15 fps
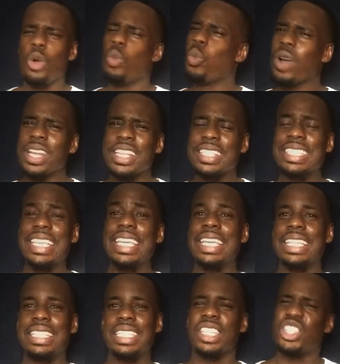What is
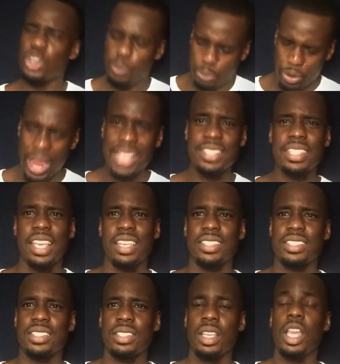it? The process.